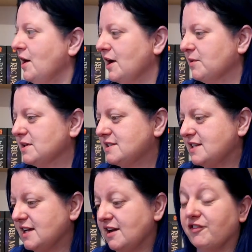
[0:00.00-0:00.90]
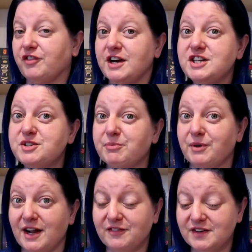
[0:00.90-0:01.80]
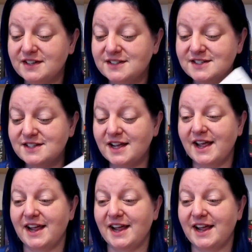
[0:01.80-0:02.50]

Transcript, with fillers: It was the French breakfast